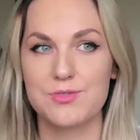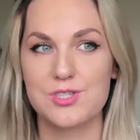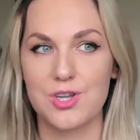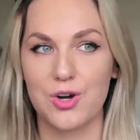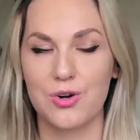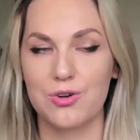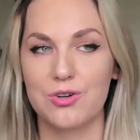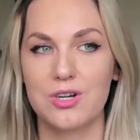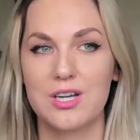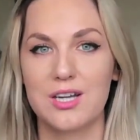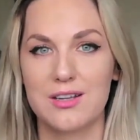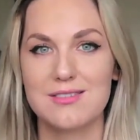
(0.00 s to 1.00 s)
so
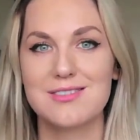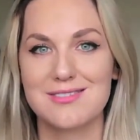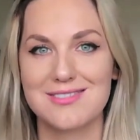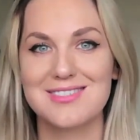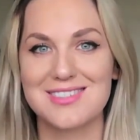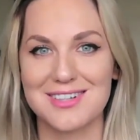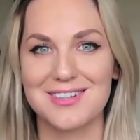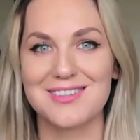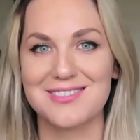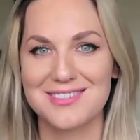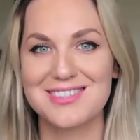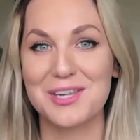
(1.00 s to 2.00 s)

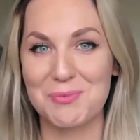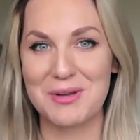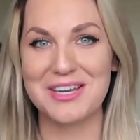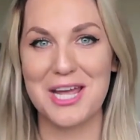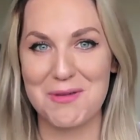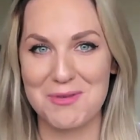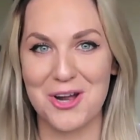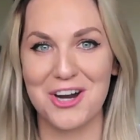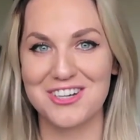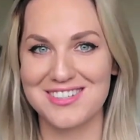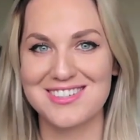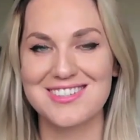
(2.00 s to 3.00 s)
still a big name in
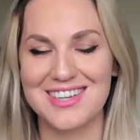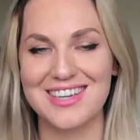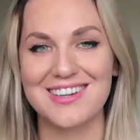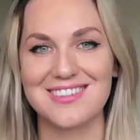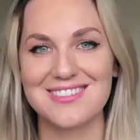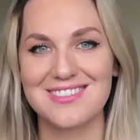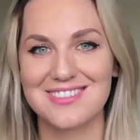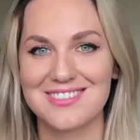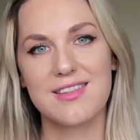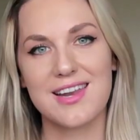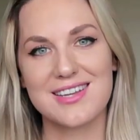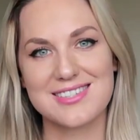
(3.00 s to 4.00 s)
Ireland, Qian.
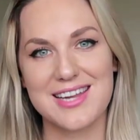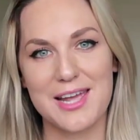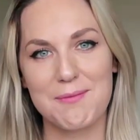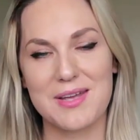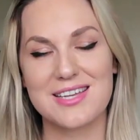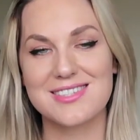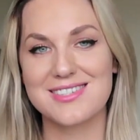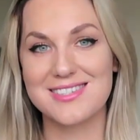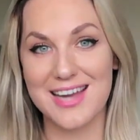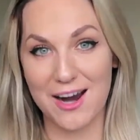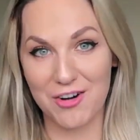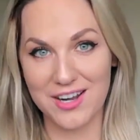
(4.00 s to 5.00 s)
The next name is
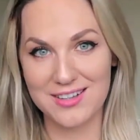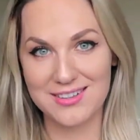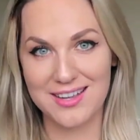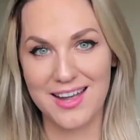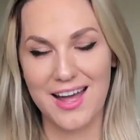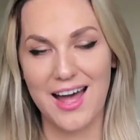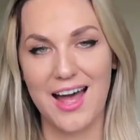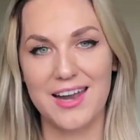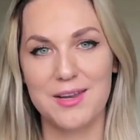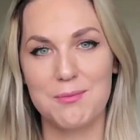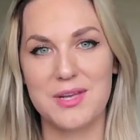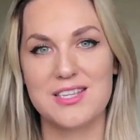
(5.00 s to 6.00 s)
Dara,
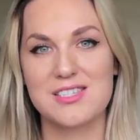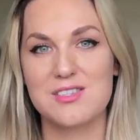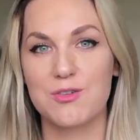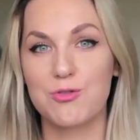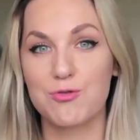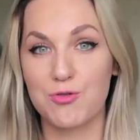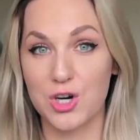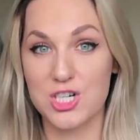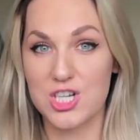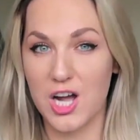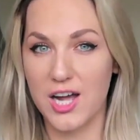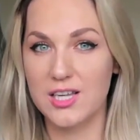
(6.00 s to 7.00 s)
and it means
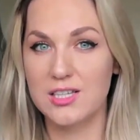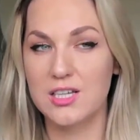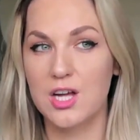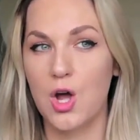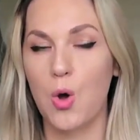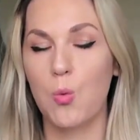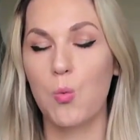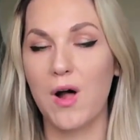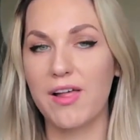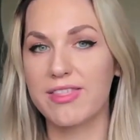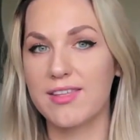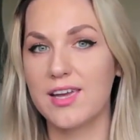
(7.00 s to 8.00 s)
fertile,
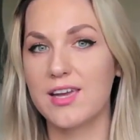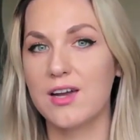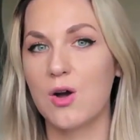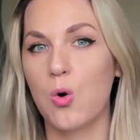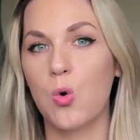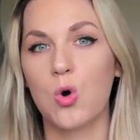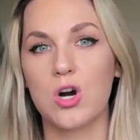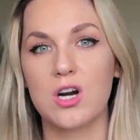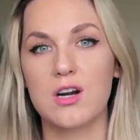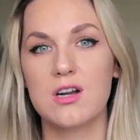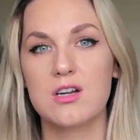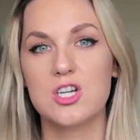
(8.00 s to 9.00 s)
wealthy,
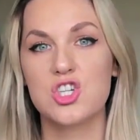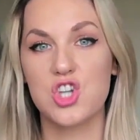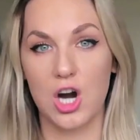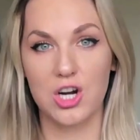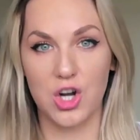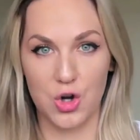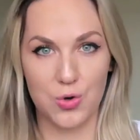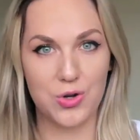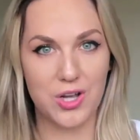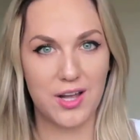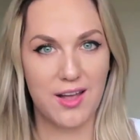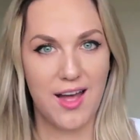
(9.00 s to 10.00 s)
or dark
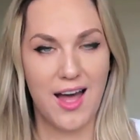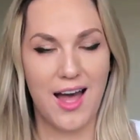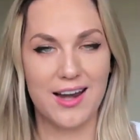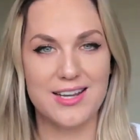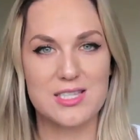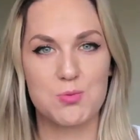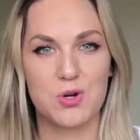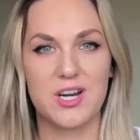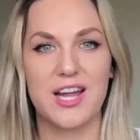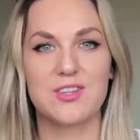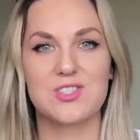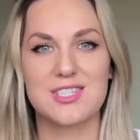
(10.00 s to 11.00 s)
oak. And it's
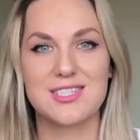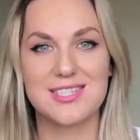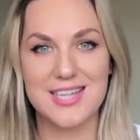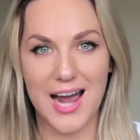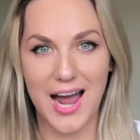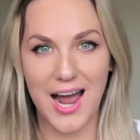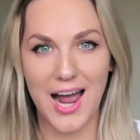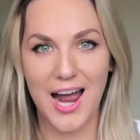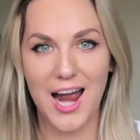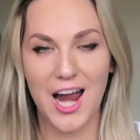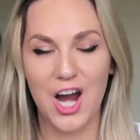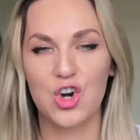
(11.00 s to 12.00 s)
pronounced
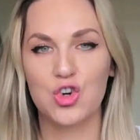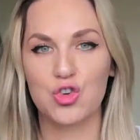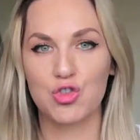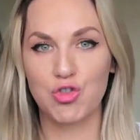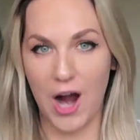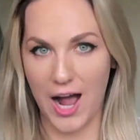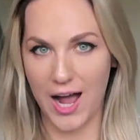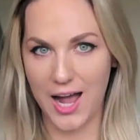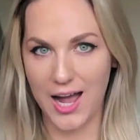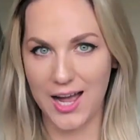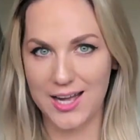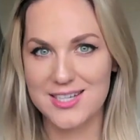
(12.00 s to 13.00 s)
Da-ra,
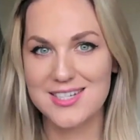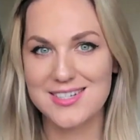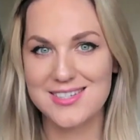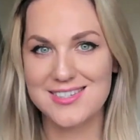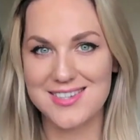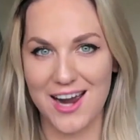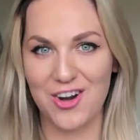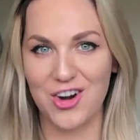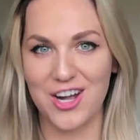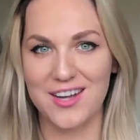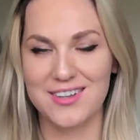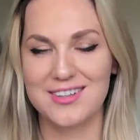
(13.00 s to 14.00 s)

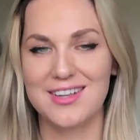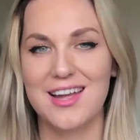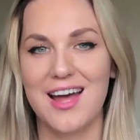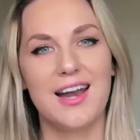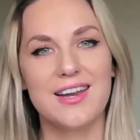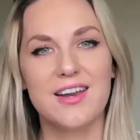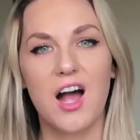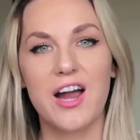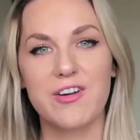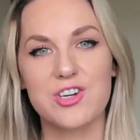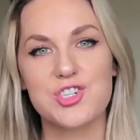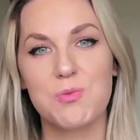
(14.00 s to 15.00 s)
Dara. And in
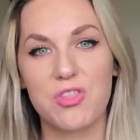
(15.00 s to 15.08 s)
Irish